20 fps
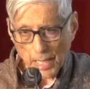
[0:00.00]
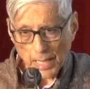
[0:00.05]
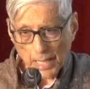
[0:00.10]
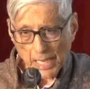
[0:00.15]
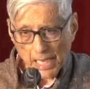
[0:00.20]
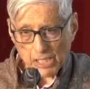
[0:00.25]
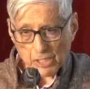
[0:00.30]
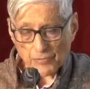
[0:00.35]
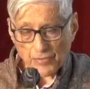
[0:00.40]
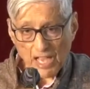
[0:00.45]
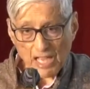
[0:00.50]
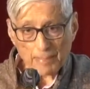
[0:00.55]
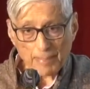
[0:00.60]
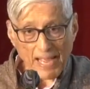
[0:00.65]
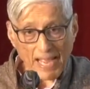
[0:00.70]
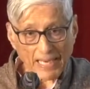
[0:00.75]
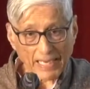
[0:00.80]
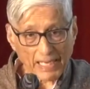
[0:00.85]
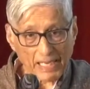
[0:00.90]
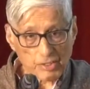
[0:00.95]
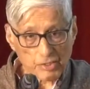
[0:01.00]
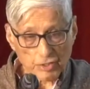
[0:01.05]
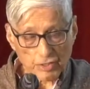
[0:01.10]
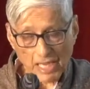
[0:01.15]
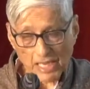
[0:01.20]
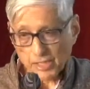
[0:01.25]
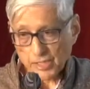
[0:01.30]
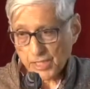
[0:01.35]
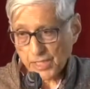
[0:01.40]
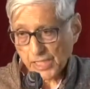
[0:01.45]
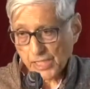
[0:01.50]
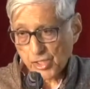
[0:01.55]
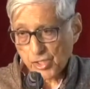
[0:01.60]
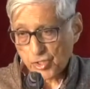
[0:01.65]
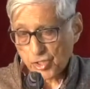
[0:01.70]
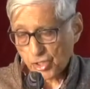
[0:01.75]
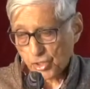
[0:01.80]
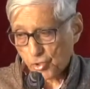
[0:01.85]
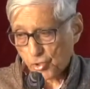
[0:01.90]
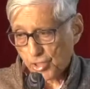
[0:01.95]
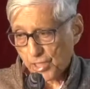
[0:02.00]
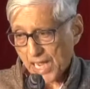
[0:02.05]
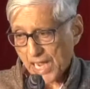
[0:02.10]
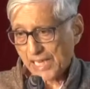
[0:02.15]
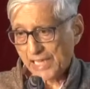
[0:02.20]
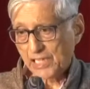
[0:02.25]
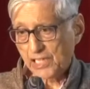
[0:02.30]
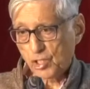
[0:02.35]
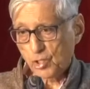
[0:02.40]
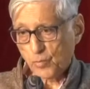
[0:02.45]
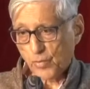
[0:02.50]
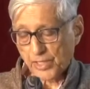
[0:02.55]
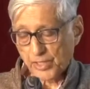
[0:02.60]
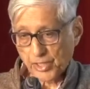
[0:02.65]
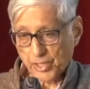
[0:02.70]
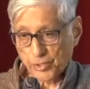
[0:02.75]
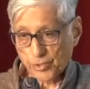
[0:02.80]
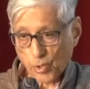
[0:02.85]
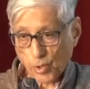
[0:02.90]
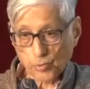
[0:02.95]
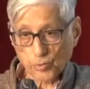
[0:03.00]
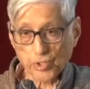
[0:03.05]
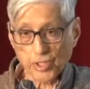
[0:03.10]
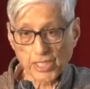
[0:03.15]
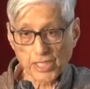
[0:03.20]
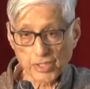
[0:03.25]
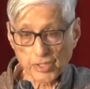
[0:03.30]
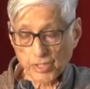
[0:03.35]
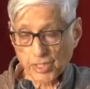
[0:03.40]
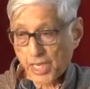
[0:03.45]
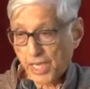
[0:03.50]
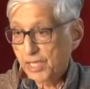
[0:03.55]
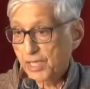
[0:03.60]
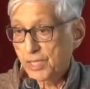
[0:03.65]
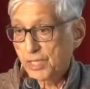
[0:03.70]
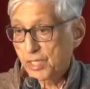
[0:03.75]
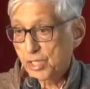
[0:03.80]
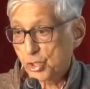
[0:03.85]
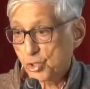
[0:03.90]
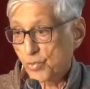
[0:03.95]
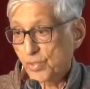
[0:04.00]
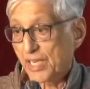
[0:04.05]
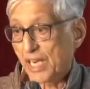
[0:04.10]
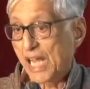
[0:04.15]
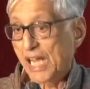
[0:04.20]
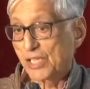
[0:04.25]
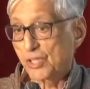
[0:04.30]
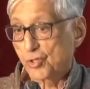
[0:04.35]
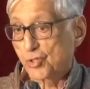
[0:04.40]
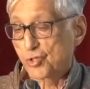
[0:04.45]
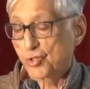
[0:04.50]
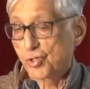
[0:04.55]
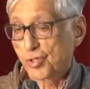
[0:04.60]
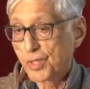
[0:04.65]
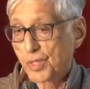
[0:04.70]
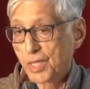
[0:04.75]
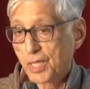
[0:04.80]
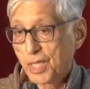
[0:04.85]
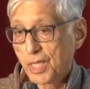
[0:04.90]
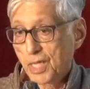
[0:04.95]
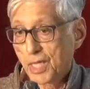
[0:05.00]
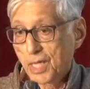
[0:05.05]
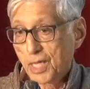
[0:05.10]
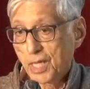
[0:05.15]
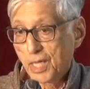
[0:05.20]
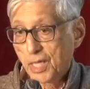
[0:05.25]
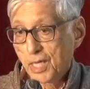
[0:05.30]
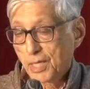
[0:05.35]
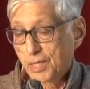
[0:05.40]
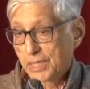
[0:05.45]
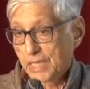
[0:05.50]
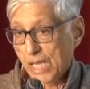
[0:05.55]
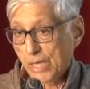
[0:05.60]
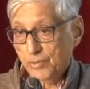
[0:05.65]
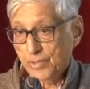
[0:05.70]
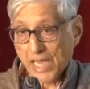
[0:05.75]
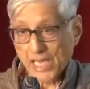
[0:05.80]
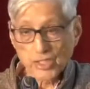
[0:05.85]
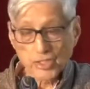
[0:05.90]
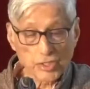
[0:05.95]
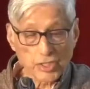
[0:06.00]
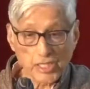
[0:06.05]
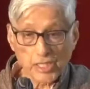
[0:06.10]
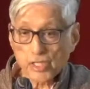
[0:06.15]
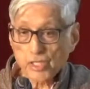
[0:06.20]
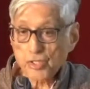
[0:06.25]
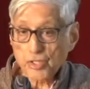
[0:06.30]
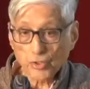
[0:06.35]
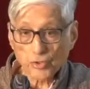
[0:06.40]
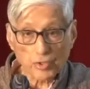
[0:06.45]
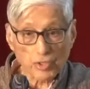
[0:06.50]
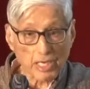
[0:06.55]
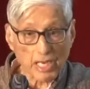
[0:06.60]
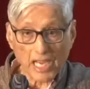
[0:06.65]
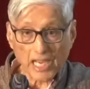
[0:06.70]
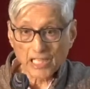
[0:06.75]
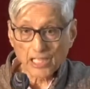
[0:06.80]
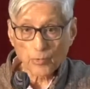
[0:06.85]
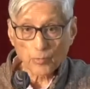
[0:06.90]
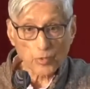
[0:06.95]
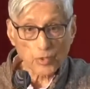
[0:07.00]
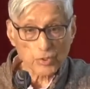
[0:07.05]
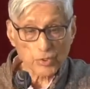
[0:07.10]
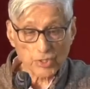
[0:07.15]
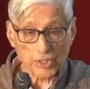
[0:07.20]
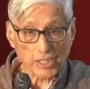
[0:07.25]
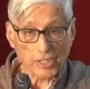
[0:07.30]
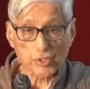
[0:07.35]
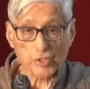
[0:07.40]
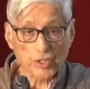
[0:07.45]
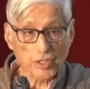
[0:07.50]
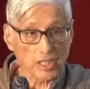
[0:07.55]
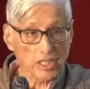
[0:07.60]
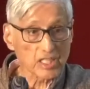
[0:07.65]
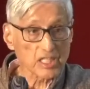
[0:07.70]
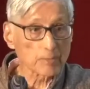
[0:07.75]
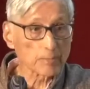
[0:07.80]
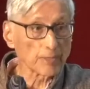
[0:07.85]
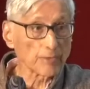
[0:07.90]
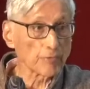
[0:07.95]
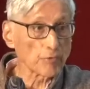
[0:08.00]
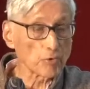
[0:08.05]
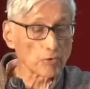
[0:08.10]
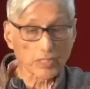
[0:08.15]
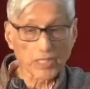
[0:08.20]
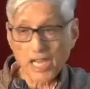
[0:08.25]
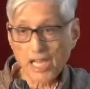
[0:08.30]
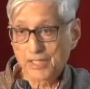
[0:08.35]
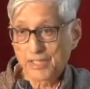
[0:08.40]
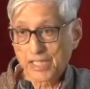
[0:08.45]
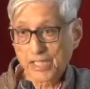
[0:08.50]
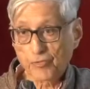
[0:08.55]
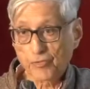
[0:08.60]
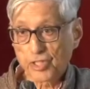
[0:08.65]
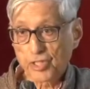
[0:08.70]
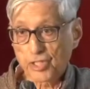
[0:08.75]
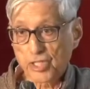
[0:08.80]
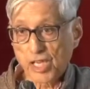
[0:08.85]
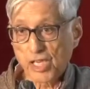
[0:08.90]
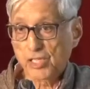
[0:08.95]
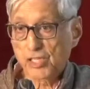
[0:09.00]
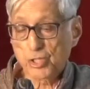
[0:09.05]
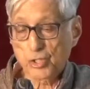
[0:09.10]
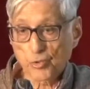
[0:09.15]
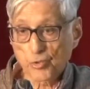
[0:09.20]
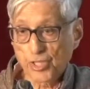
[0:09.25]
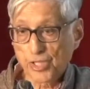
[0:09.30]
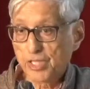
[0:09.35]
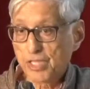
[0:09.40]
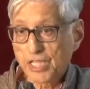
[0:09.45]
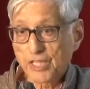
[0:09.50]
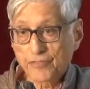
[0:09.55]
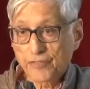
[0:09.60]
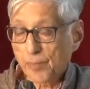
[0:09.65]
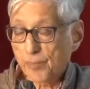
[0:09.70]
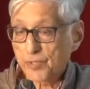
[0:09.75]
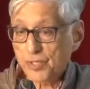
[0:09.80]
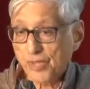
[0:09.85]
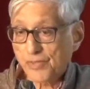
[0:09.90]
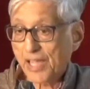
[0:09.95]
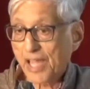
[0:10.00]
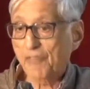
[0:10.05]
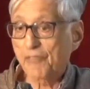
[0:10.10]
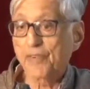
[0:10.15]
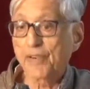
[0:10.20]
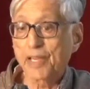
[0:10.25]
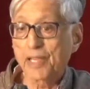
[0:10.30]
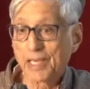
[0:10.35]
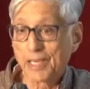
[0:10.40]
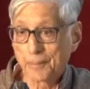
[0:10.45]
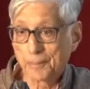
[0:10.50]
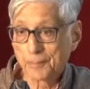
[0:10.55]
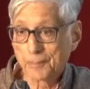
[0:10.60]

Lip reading: As far back as 1909, when he wrote his Hind Swaraj. Now, 1909 was 6 years before Gandhi returned to India from South Africa.